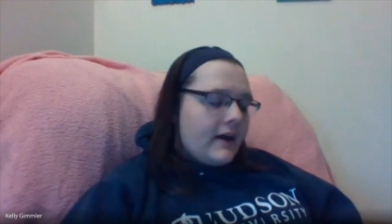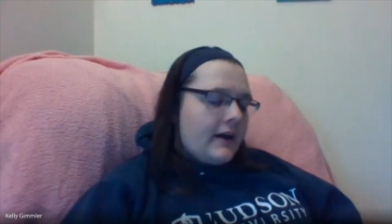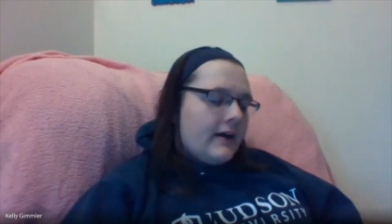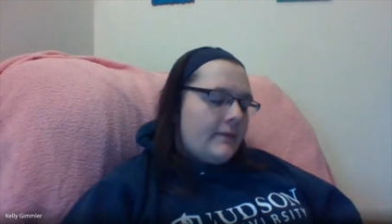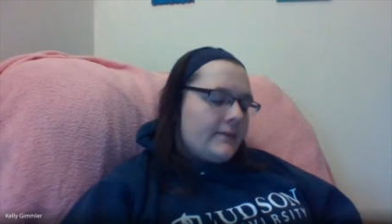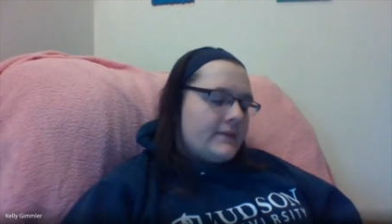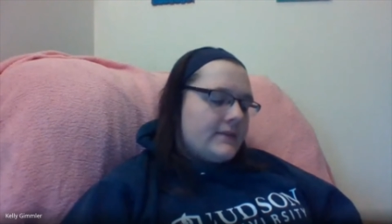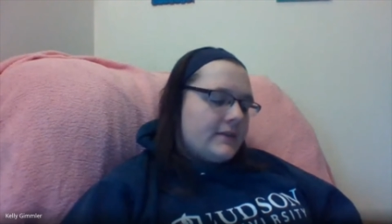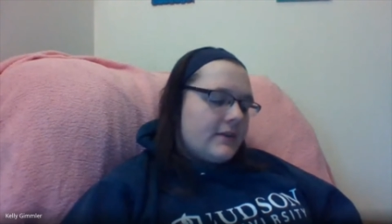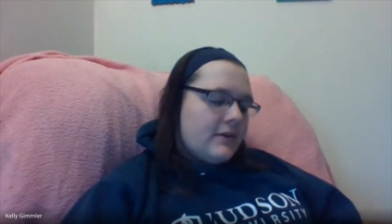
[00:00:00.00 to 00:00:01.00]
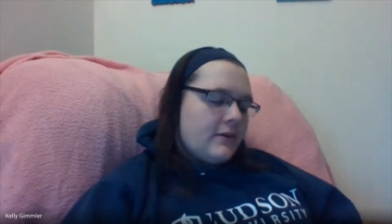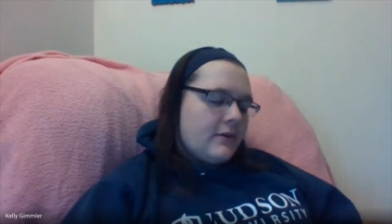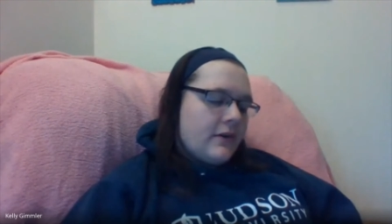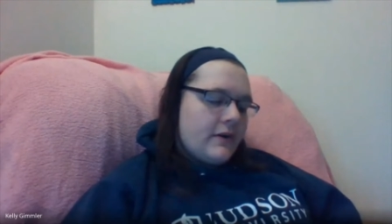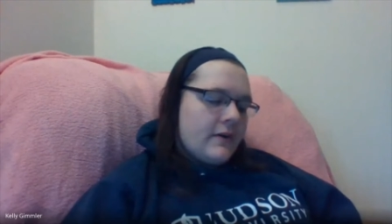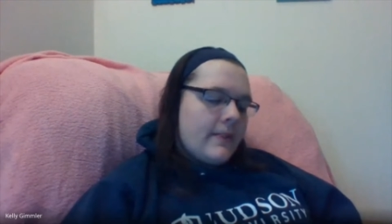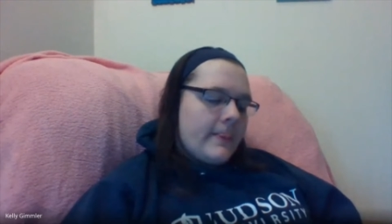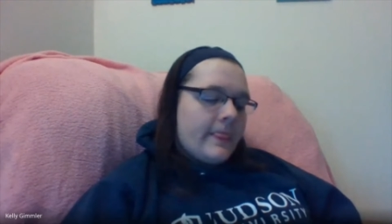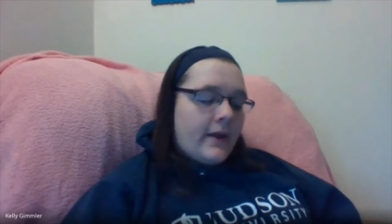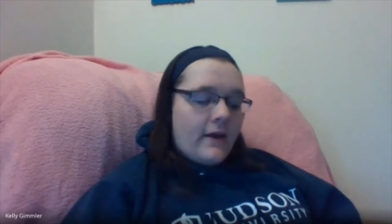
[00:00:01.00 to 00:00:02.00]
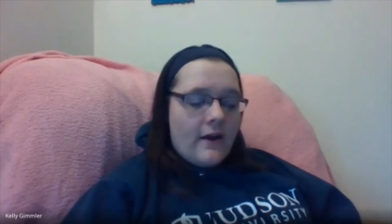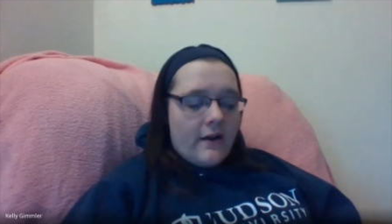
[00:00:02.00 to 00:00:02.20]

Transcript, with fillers: Um, so there